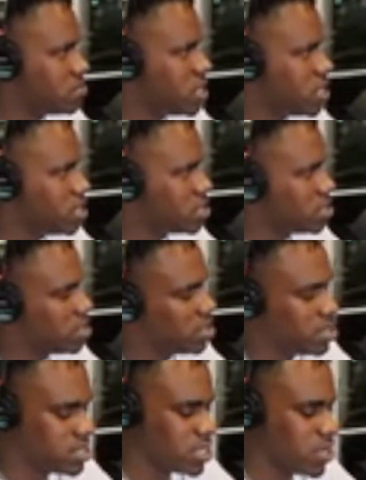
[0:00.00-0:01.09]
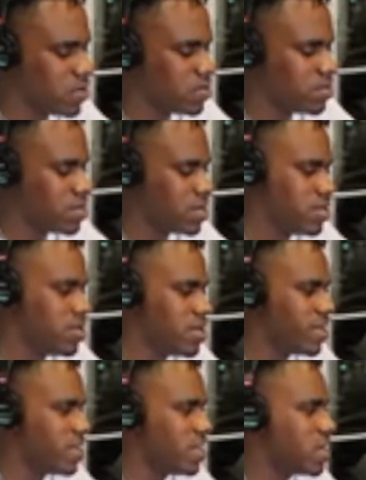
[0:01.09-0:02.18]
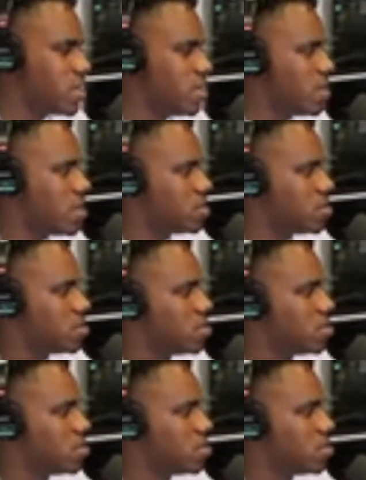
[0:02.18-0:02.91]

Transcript: Like, so you're gonna get like a lot of